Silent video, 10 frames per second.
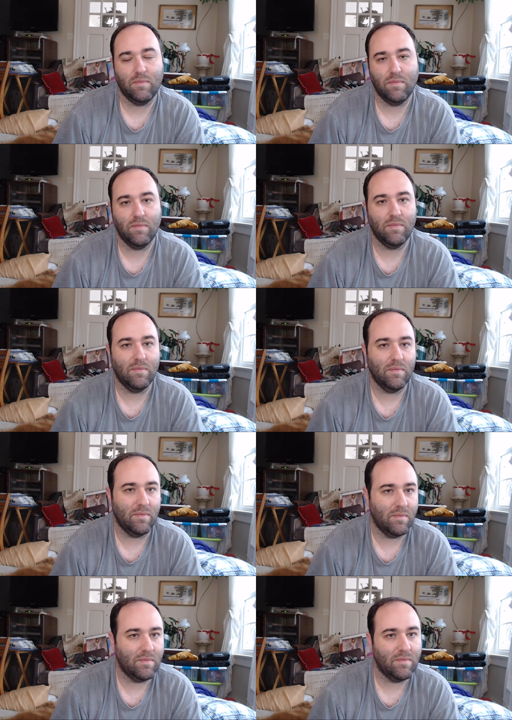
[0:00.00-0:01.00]

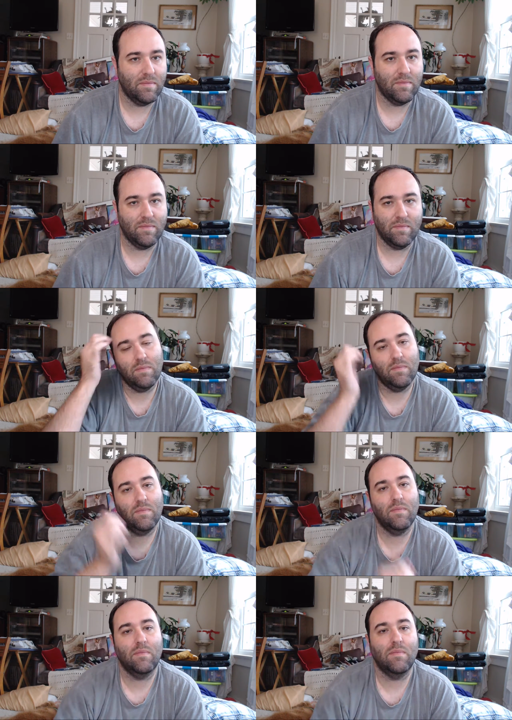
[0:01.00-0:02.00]

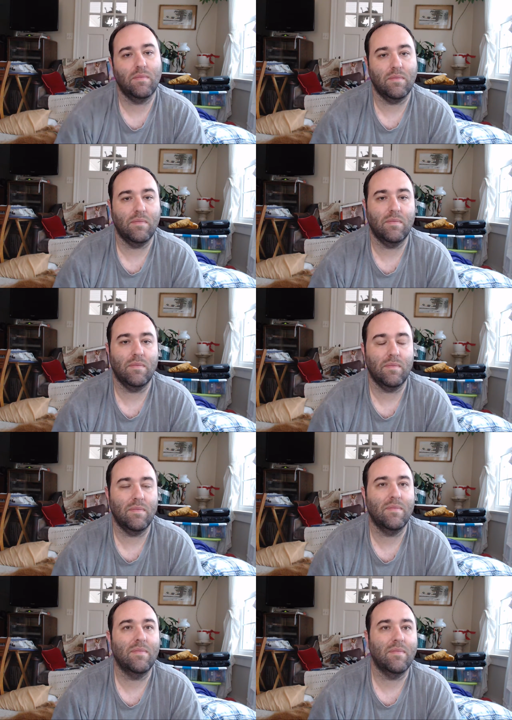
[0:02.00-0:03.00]

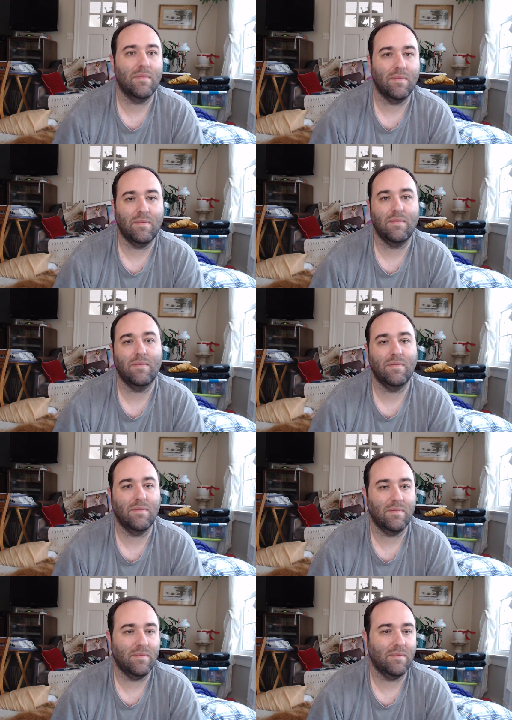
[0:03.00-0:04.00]

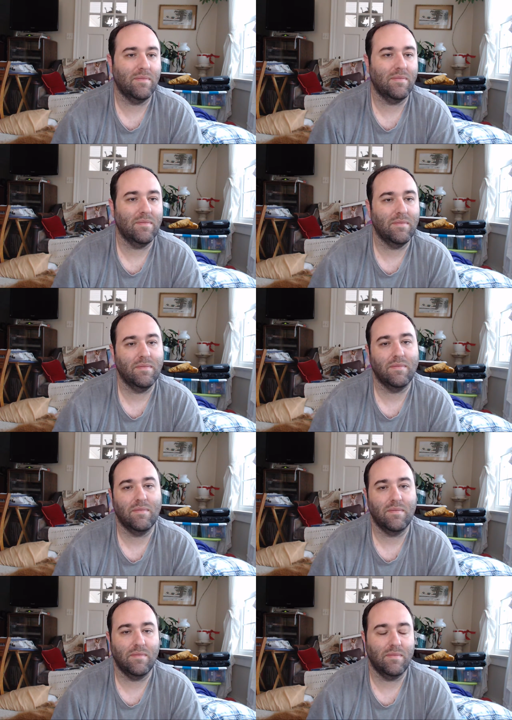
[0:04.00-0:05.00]

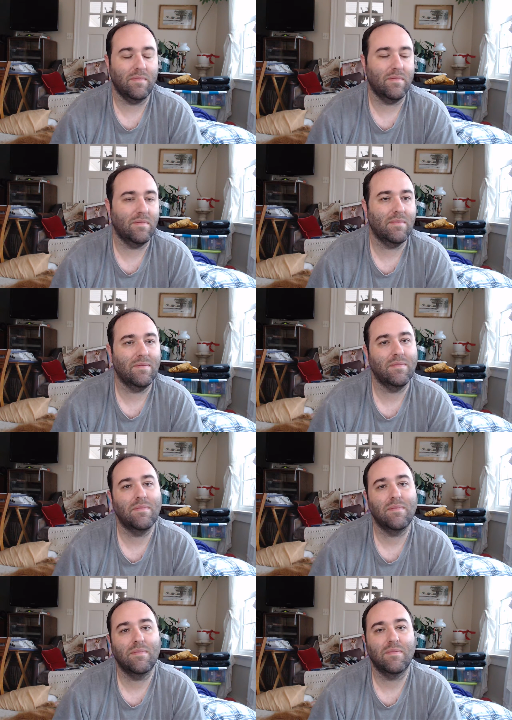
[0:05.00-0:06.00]

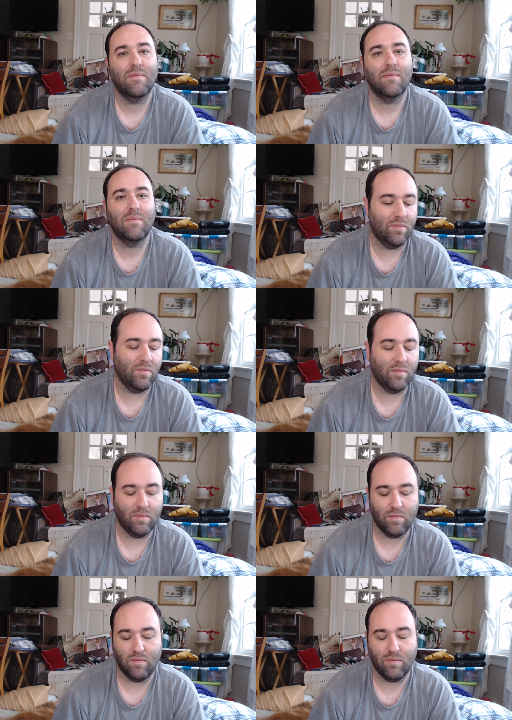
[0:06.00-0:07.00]

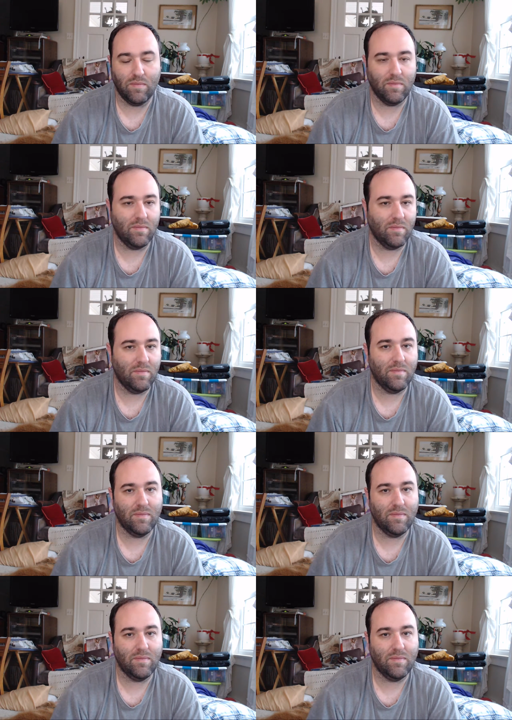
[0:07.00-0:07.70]
Nothing is said.